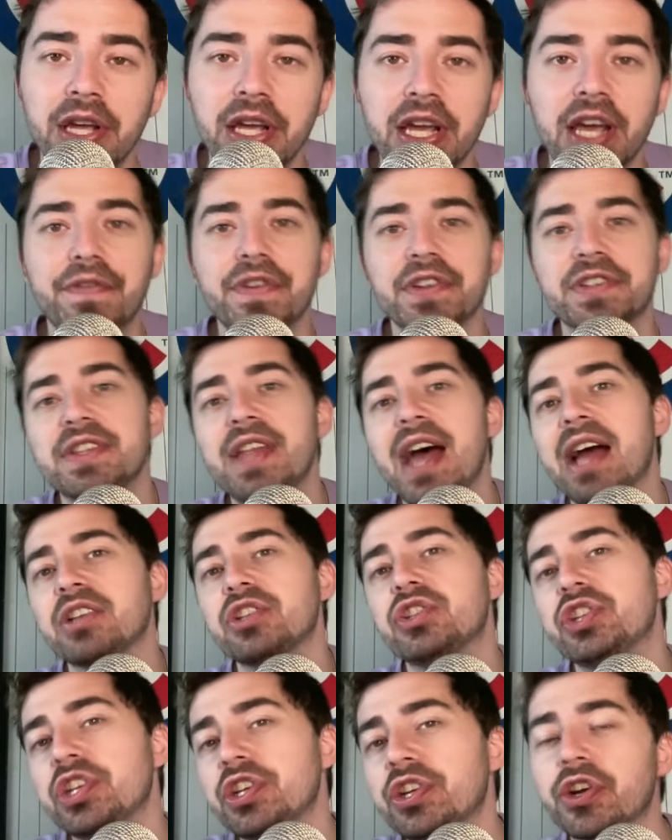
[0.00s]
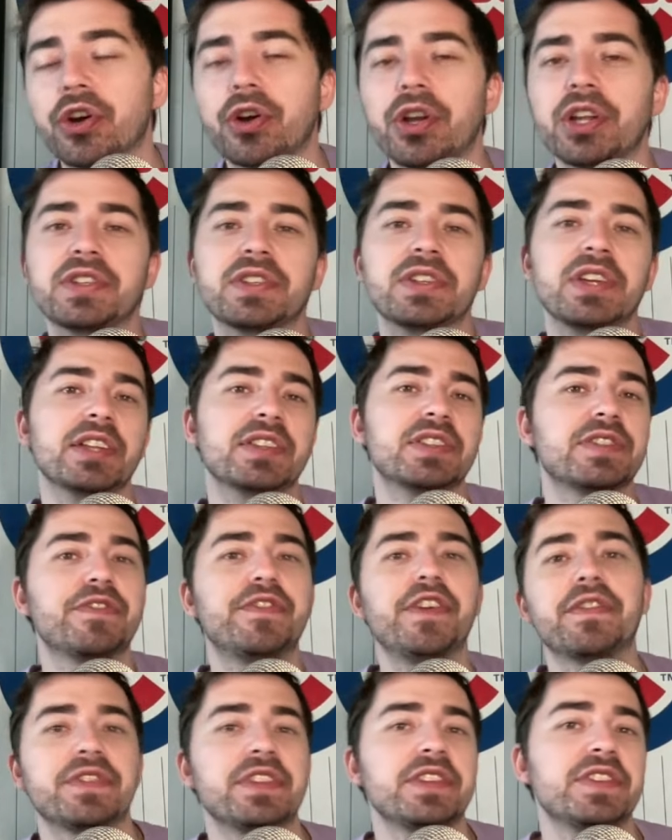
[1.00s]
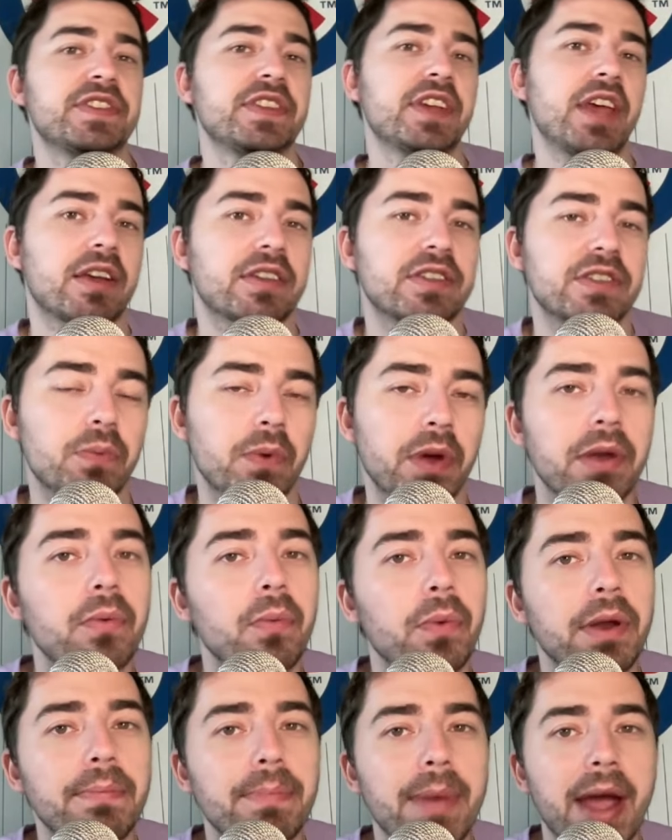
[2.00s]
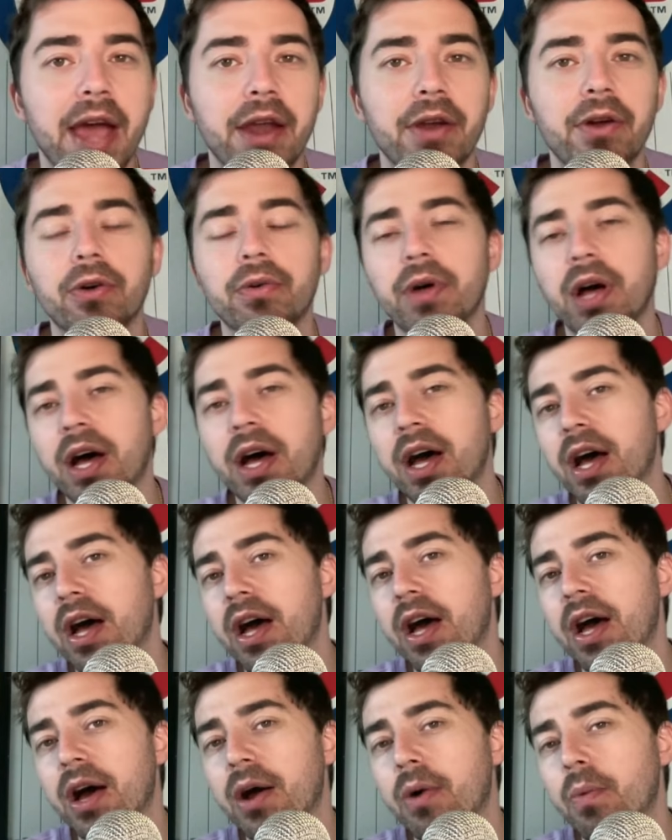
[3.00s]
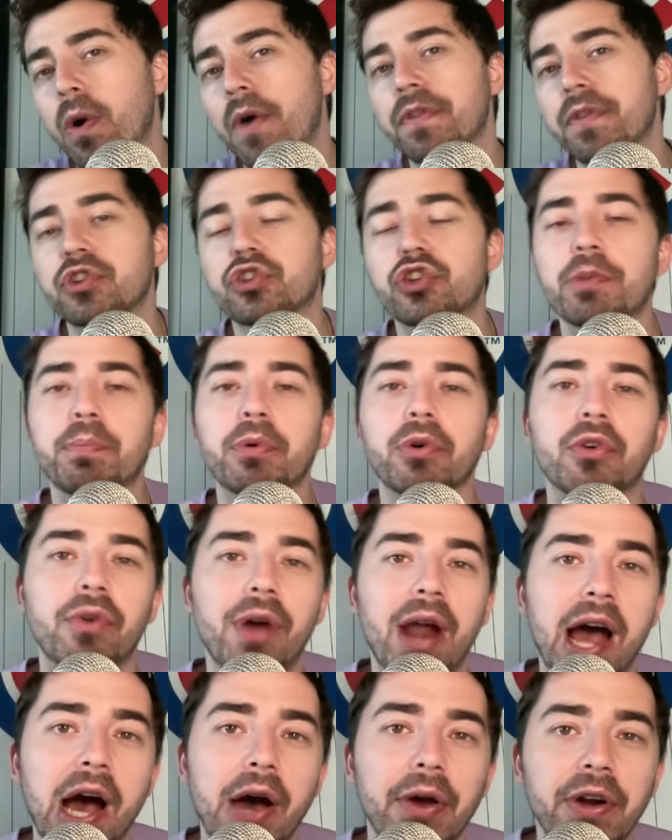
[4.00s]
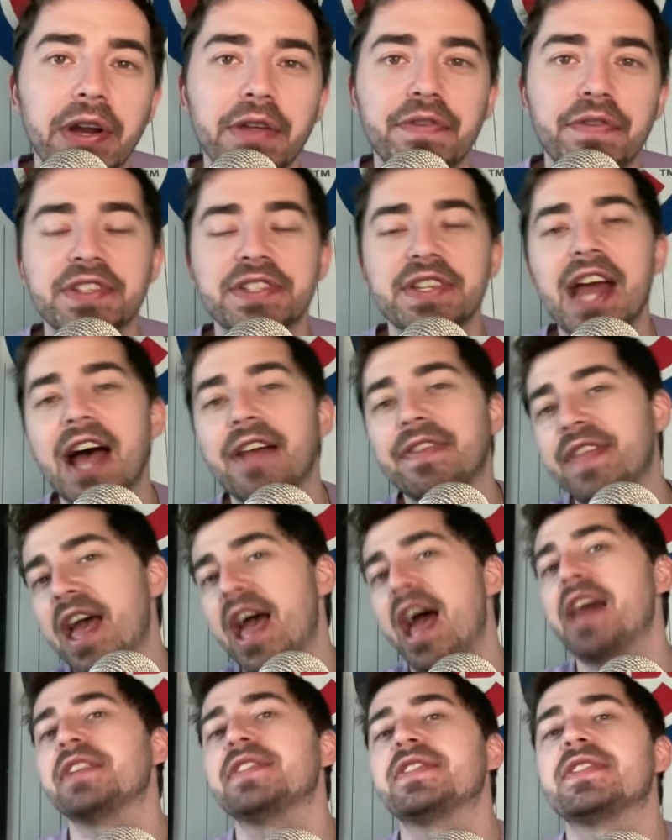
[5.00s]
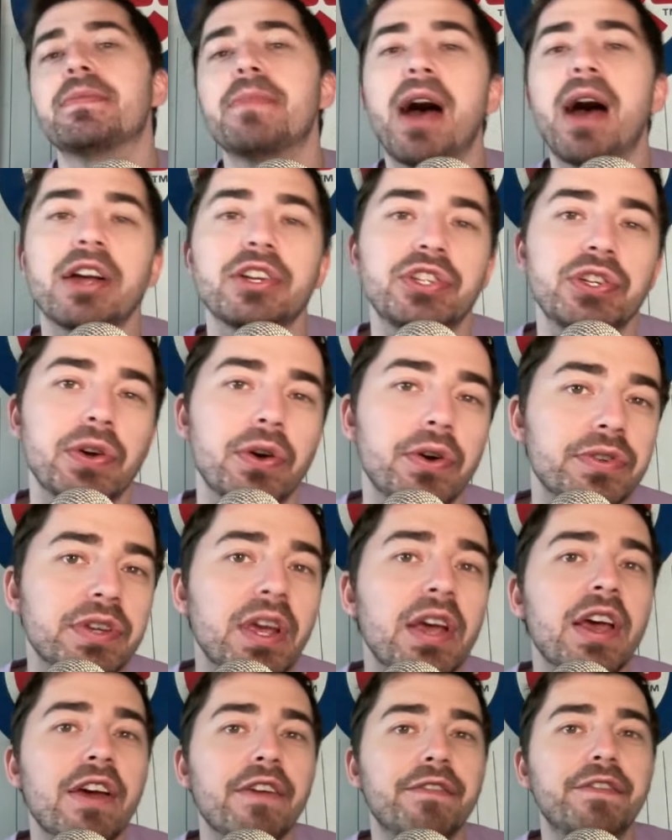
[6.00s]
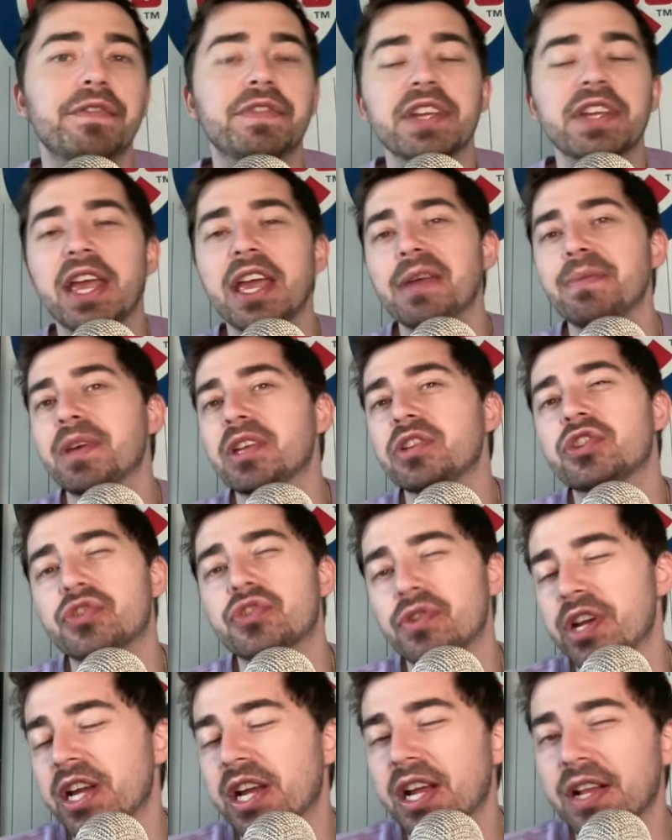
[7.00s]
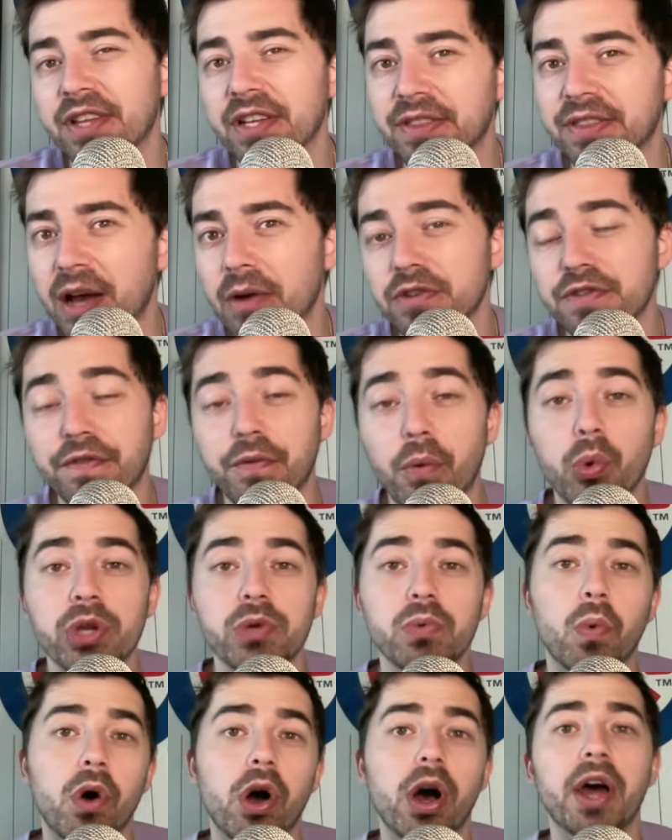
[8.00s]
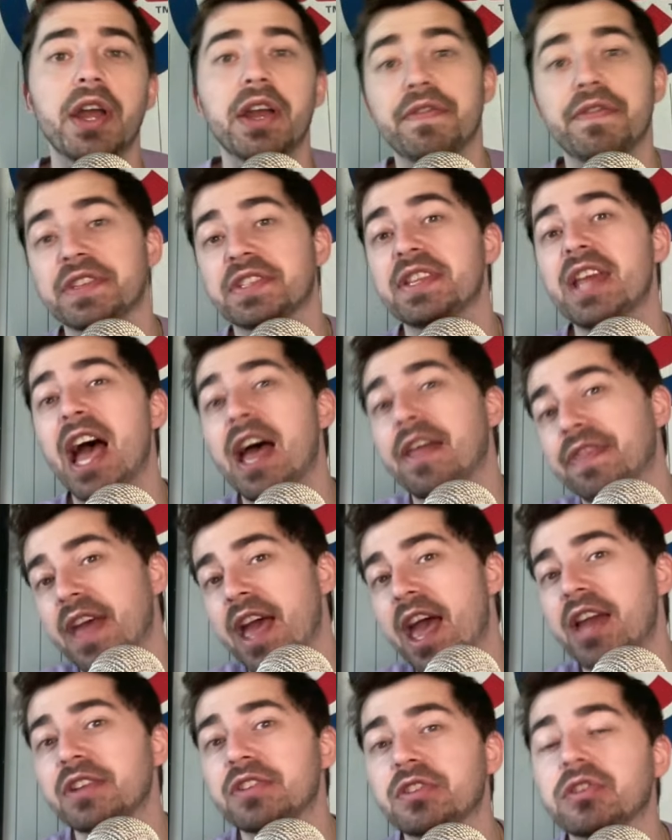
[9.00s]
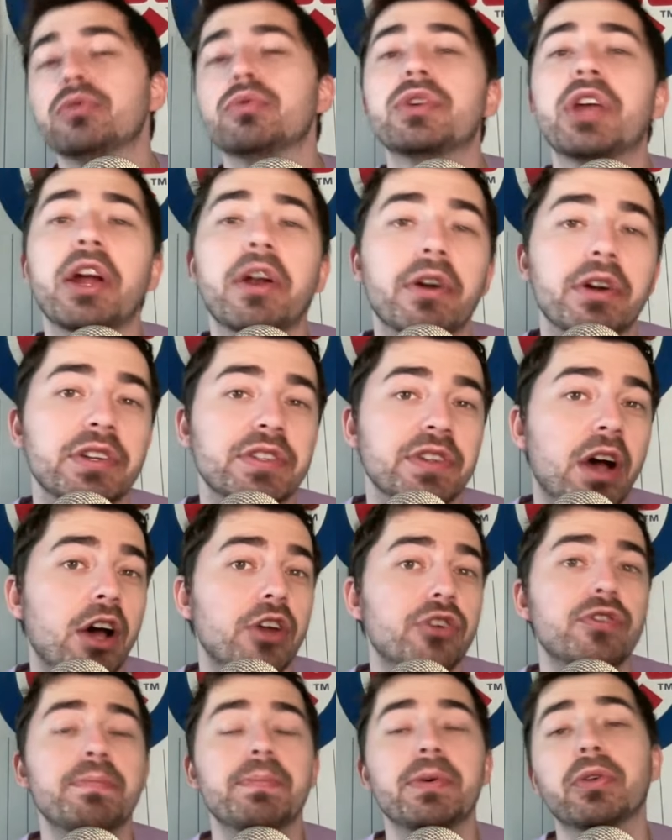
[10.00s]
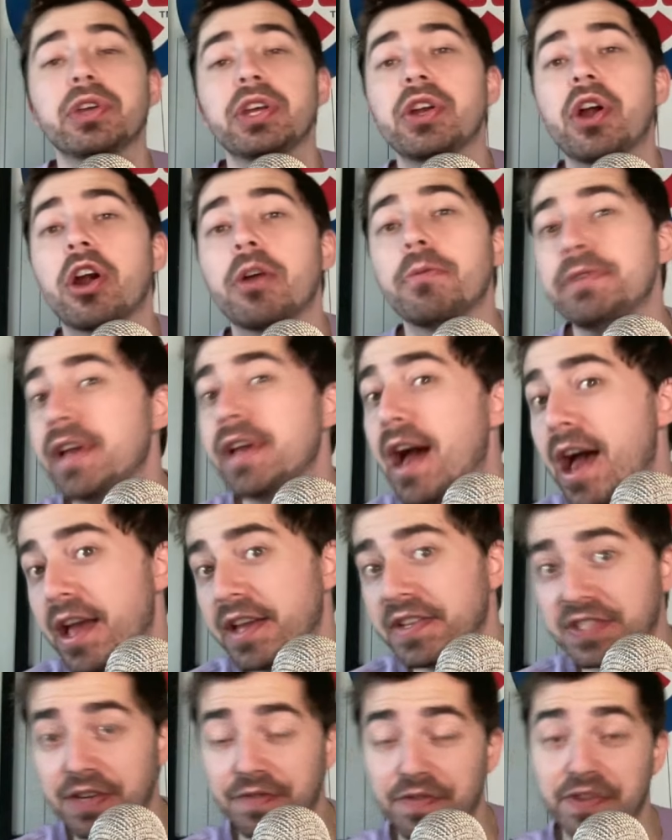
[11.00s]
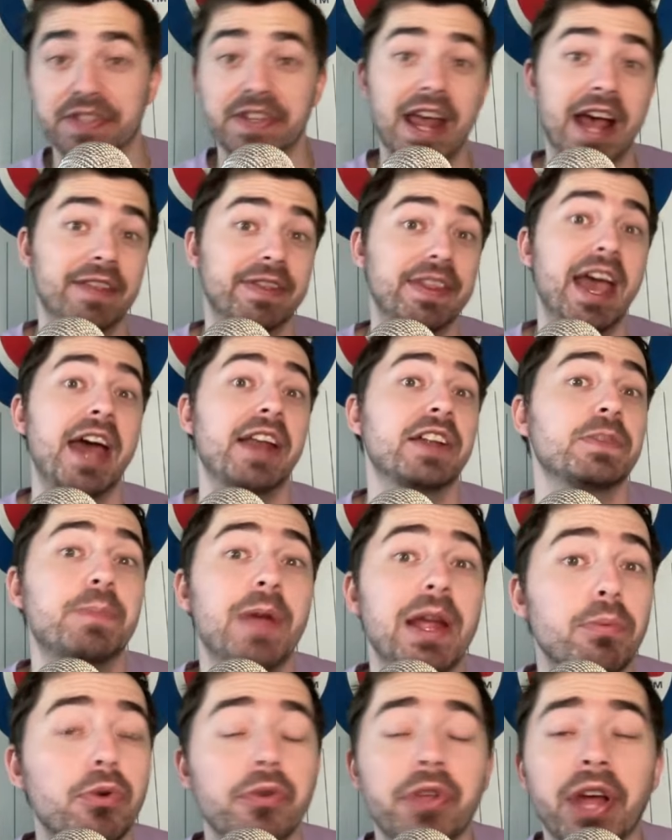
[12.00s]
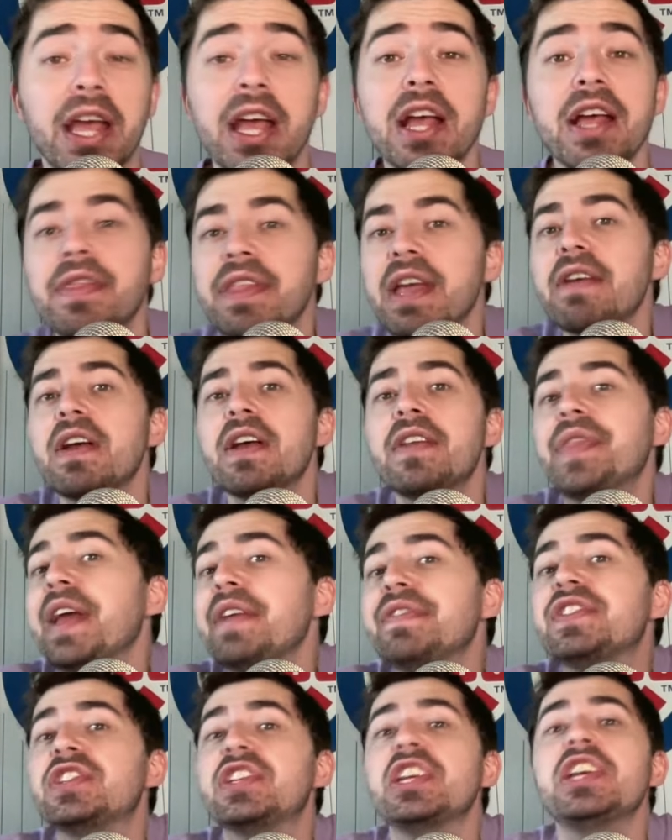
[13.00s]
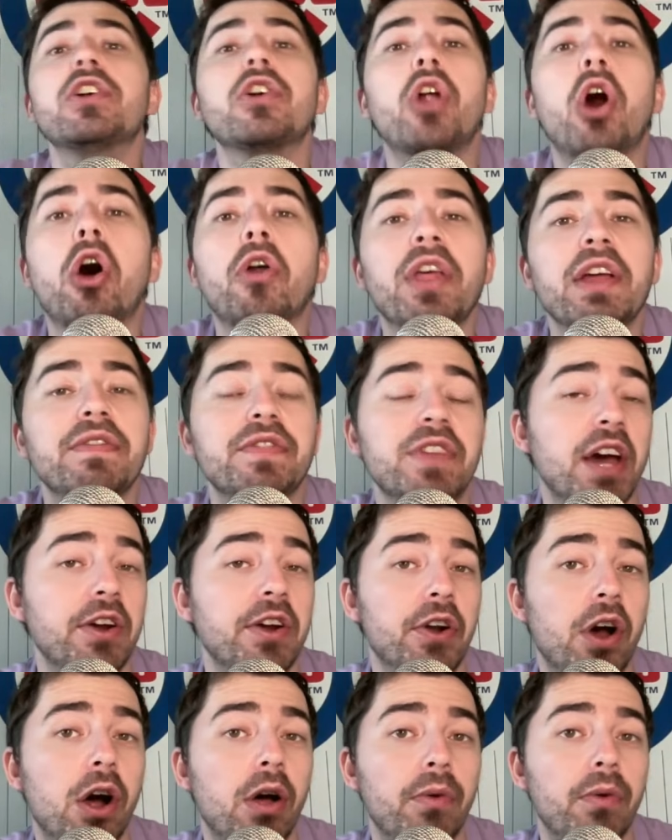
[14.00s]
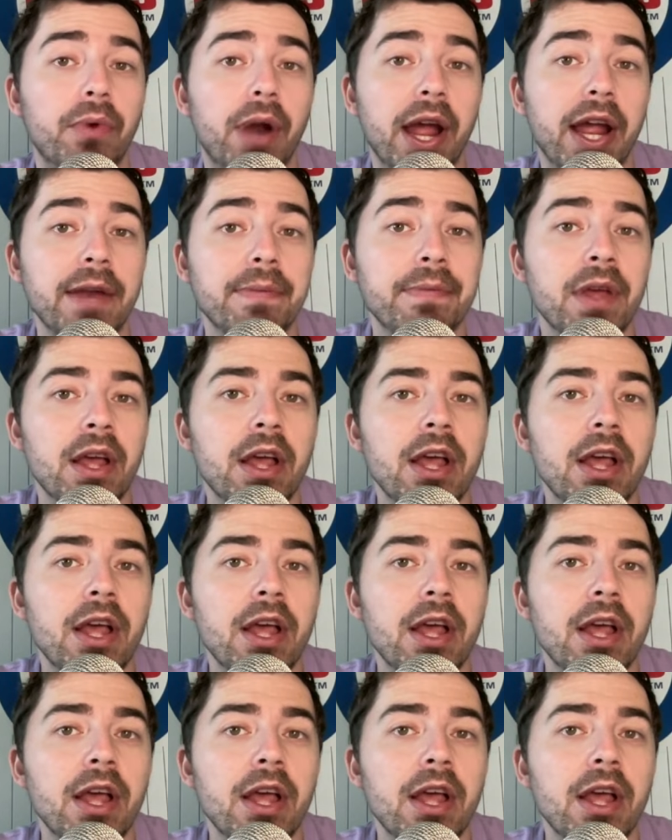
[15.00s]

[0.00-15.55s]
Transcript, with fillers: If it's not Jeter, it's it's 56 when when Mantle uh, uh, won the Triple Crown. And if it's not that, it's DiMaggio's 50 game hit streak. I think that was 41. And if it's not that, it's Lou Gehrig's 100 billion RBIs. And if it's not that, it's Babe Ruth. Like they they've seen it all. They've done it all, right?